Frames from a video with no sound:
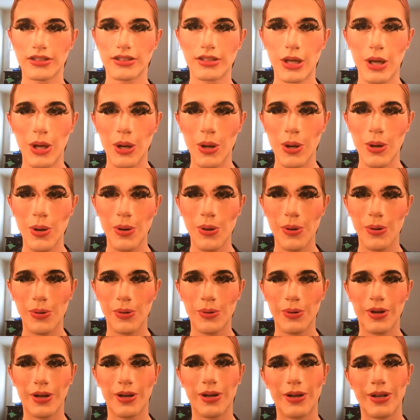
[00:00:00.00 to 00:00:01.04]

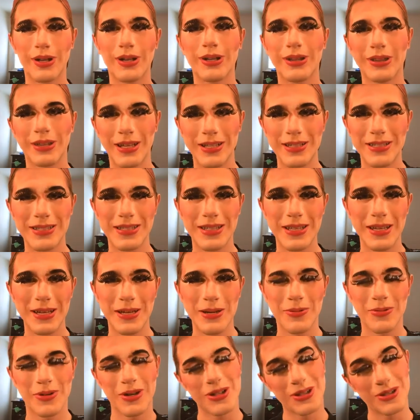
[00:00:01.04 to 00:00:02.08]
So, let's
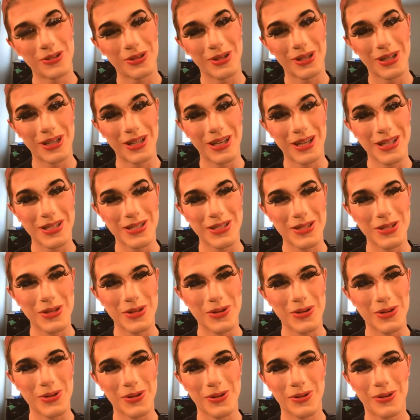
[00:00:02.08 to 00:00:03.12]
see what you can get
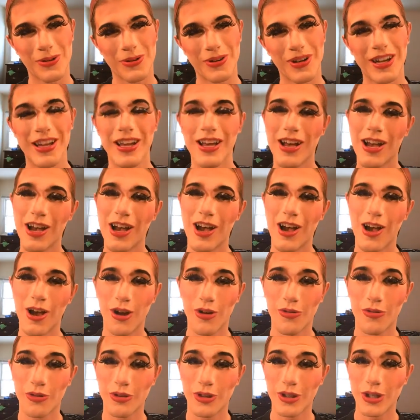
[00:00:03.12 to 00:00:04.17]
into.
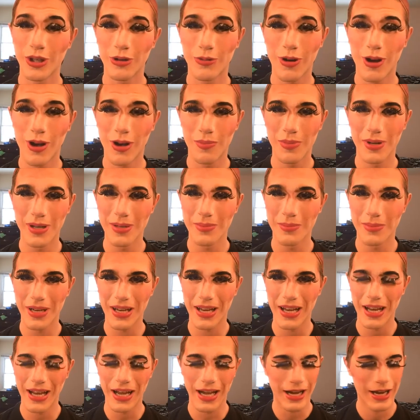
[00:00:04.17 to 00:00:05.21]
Hopefully you all beat
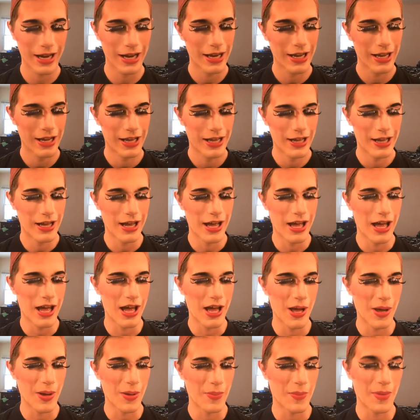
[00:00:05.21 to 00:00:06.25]
me.
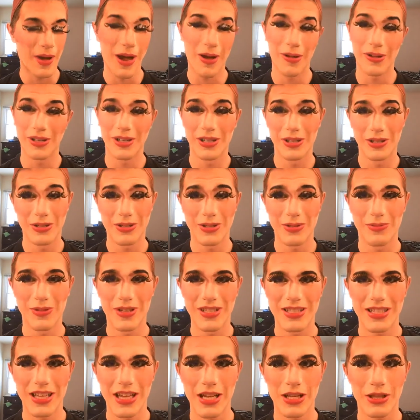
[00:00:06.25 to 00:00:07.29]
Um, I only did this in
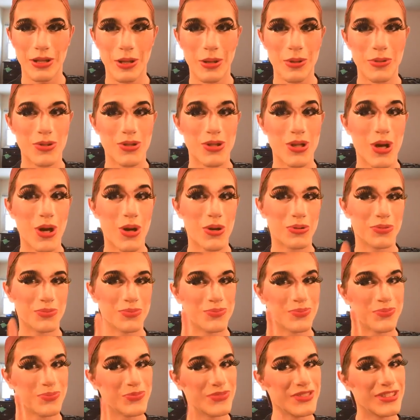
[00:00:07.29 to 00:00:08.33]
one take though, so
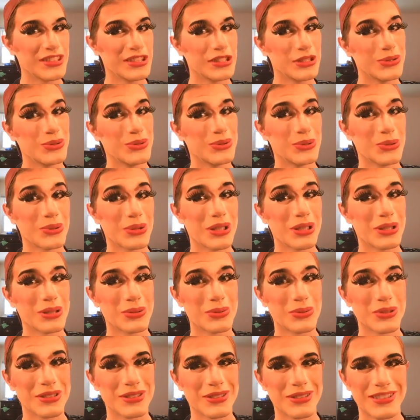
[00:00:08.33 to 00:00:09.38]
don't get
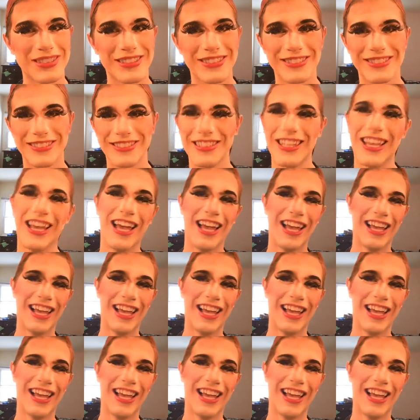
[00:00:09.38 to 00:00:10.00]
twisted.